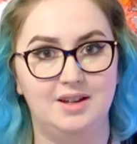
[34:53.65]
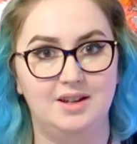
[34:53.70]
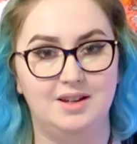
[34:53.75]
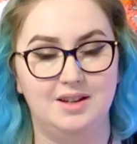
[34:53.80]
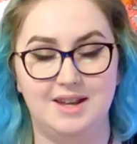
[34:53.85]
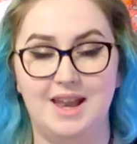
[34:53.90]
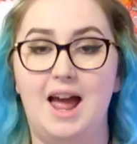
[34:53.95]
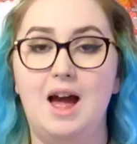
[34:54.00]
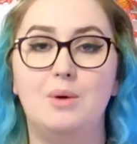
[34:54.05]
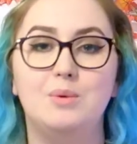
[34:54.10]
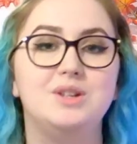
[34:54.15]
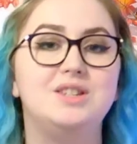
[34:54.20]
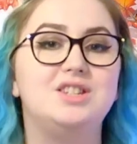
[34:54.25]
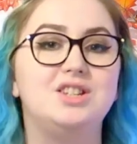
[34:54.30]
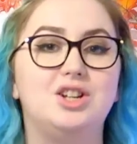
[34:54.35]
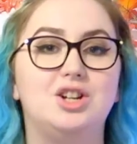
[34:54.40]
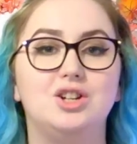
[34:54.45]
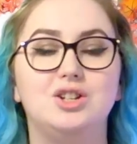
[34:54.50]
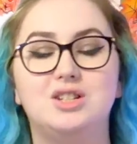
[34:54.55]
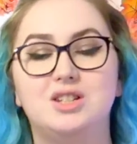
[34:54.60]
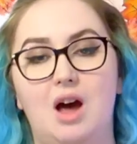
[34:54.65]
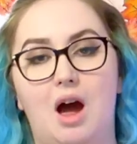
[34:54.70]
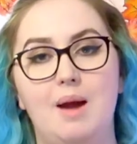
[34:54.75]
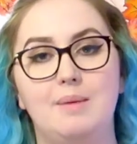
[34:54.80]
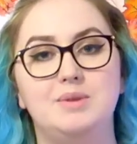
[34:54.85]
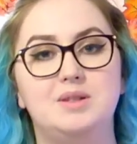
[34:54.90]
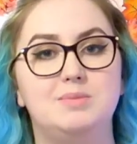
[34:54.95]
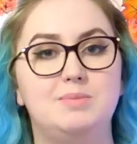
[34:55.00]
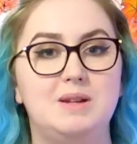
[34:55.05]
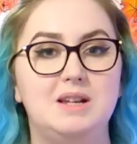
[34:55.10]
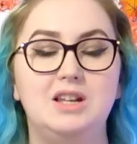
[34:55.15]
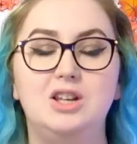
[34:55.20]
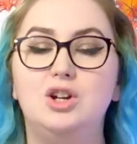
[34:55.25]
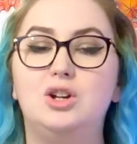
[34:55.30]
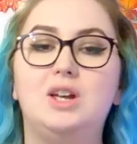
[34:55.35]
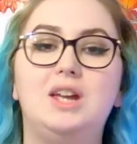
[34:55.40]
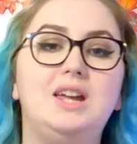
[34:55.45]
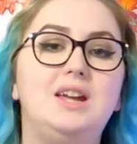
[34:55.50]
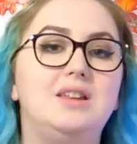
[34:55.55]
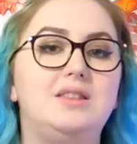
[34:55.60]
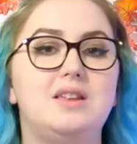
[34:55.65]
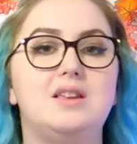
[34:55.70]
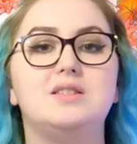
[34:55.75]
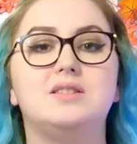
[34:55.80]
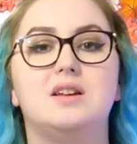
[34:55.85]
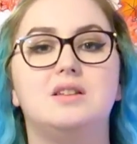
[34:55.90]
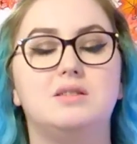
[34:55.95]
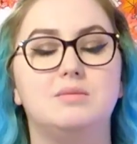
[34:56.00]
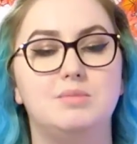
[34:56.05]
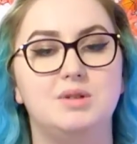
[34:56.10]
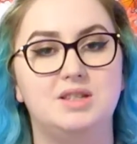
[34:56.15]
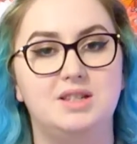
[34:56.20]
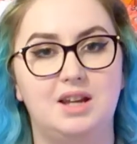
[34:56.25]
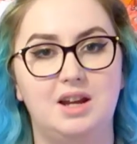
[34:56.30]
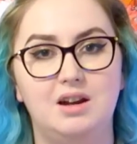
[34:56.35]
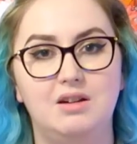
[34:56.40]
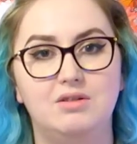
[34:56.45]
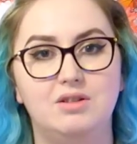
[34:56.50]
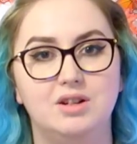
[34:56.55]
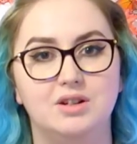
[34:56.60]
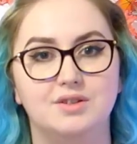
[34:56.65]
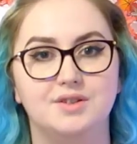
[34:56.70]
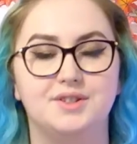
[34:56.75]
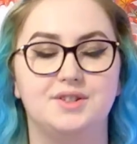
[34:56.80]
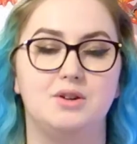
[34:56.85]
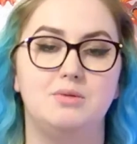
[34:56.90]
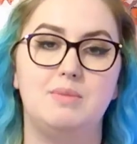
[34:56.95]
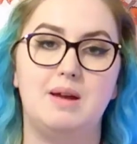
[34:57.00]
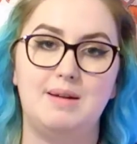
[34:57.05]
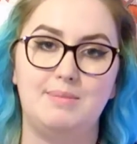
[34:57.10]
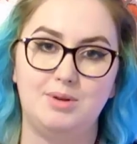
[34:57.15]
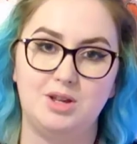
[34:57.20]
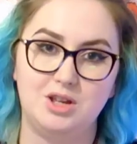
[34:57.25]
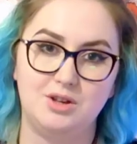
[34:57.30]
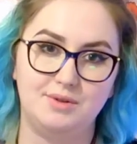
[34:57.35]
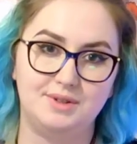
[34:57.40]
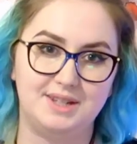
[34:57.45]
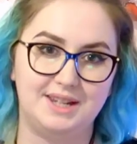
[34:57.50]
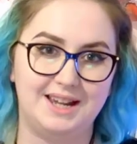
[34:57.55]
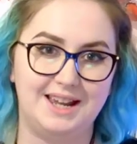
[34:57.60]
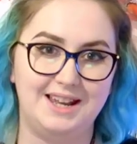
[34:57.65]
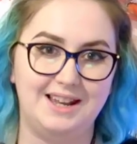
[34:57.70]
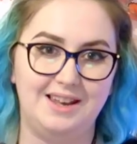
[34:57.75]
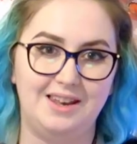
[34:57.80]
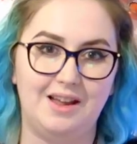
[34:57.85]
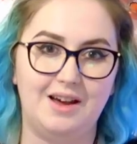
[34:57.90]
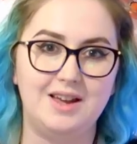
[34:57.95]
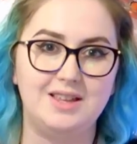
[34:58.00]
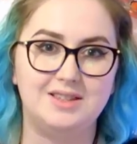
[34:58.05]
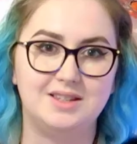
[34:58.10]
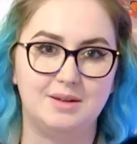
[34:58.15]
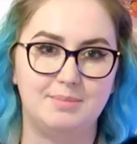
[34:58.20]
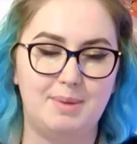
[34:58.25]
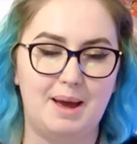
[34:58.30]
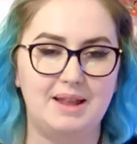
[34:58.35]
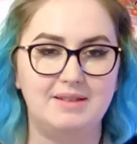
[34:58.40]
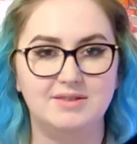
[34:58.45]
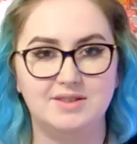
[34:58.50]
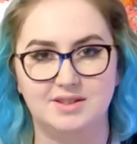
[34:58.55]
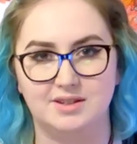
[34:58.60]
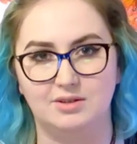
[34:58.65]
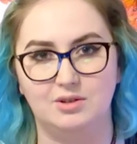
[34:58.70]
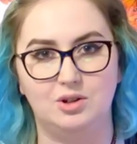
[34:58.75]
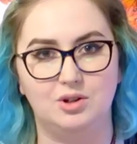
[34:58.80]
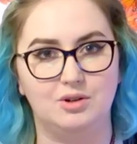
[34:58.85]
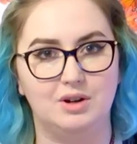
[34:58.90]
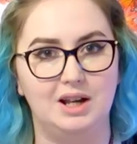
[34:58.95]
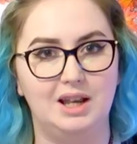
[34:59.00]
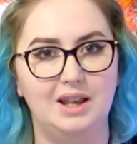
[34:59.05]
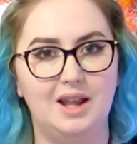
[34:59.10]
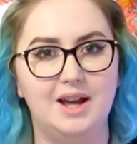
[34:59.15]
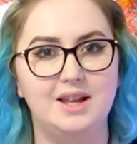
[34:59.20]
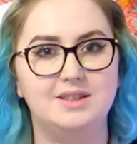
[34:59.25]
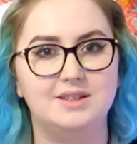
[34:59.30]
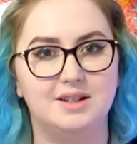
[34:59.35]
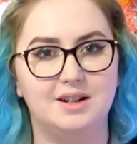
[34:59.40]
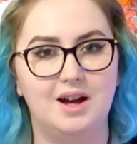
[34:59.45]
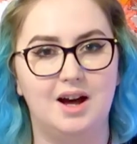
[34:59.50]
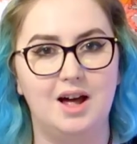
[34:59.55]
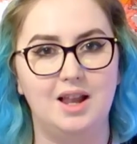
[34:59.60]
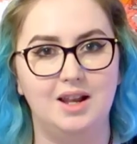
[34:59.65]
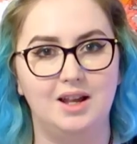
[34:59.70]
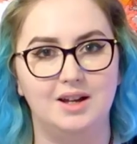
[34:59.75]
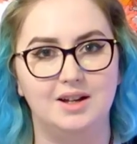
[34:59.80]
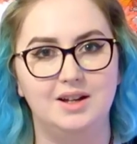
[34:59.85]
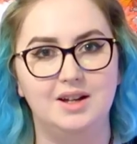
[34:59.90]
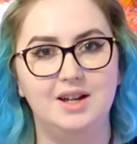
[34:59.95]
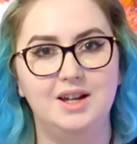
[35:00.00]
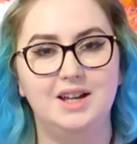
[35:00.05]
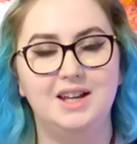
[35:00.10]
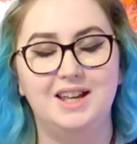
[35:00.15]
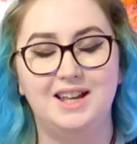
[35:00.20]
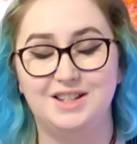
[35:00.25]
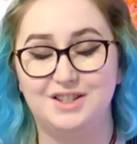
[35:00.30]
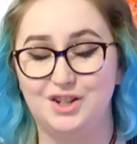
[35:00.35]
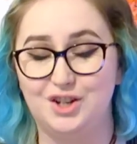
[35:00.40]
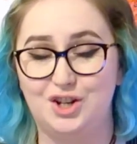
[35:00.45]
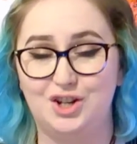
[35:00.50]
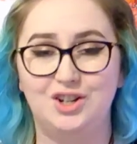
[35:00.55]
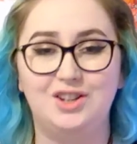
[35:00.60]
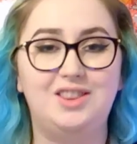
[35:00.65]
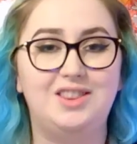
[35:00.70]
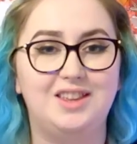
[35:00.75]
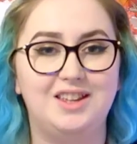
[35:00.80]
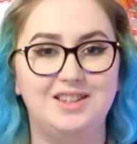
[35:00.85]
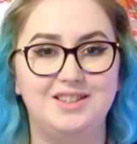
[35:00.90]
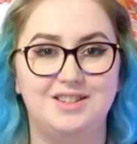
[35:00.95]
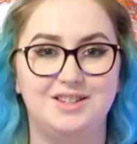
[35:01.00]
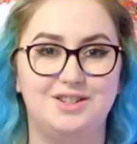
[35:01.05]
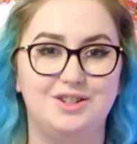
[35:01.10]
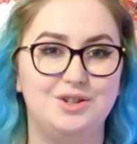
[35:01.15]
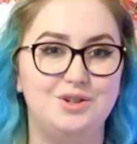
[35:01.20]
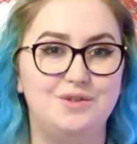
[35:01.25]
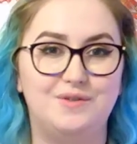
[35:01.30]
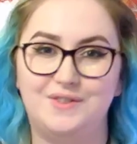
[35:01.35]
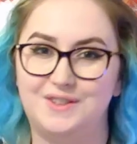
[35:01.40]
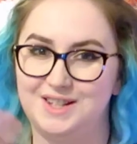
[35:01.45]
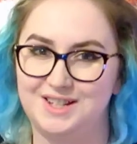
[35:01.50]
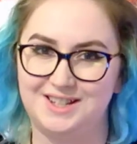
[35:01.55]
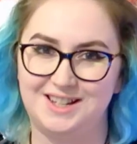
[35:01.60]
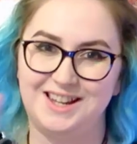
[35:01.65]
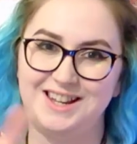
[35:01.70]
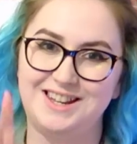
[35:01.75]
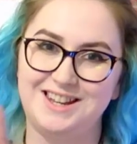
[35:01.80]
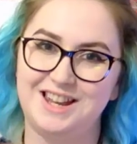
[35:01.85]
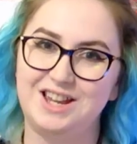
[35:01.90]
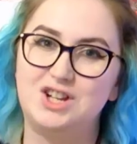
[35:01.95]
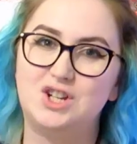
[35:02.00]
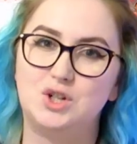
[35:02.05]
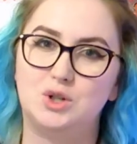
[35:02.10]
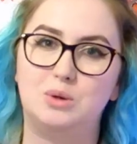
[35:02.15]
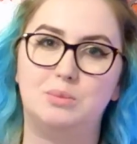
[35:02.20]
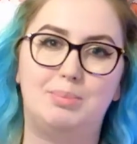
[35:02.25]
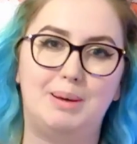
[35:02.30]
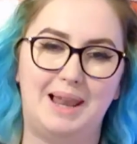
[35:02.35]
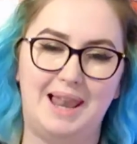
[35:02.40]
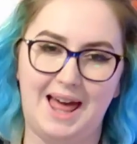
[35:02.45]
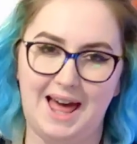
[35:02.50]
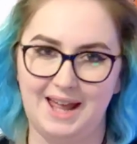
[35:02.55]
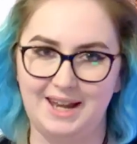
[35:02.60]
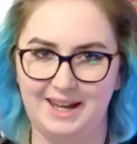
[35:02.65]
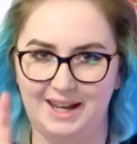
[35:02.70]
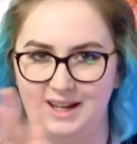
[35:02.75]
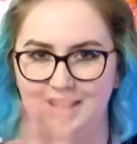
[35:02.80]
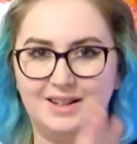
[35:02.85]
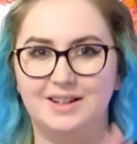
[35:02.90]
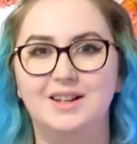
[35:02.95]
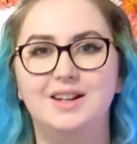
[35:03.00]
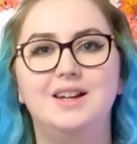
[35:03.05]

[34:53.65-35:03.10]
Now is a good time to be looking at these other materials. So maybe using a lighter pencil or a lighter colour is a good thing to do for this initial planning